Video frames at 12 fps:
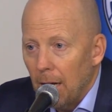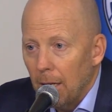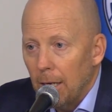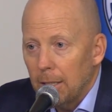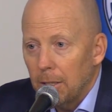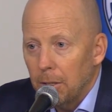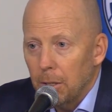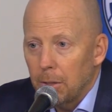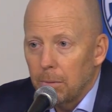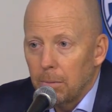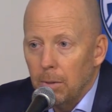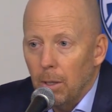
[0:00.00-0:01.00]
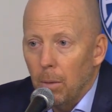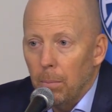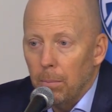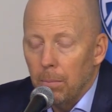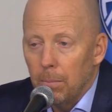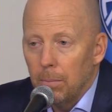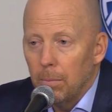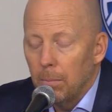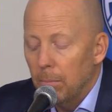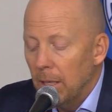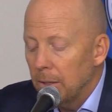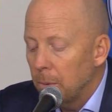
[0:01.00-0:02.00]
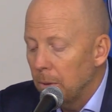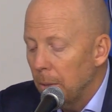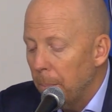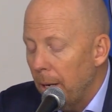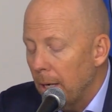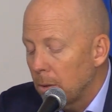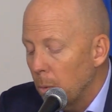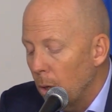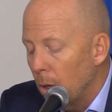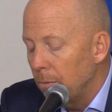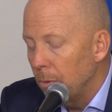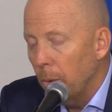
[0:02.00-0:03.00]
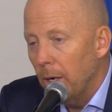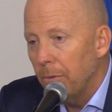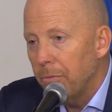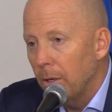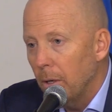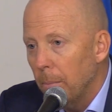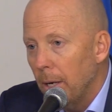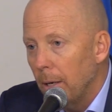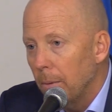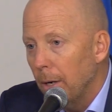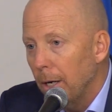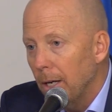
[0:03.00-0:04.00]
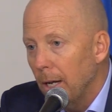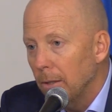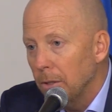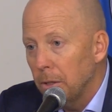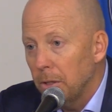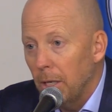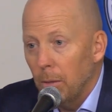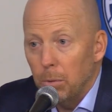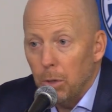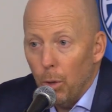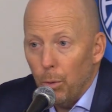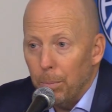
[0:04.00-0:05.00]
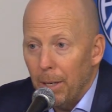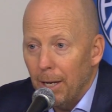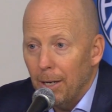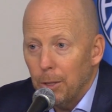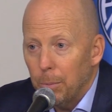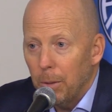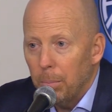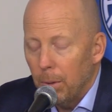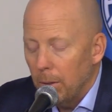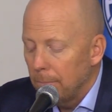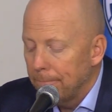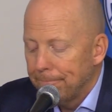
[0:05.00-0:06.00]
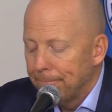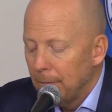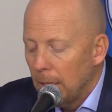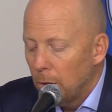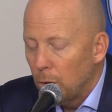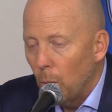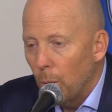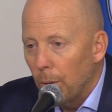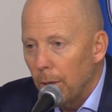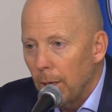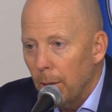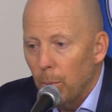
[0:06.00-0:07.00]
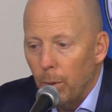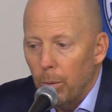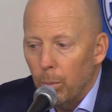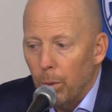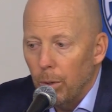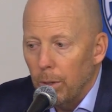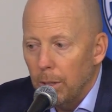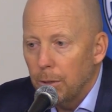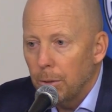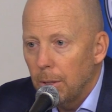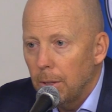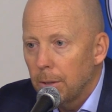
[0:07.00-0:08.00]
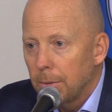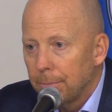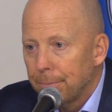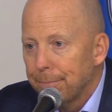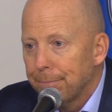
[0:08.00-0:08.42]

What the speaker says: I'd like to just, you know, mess with the Pac-12 the way I feel about it right now and just say it was load management. But shoulder and real injuries.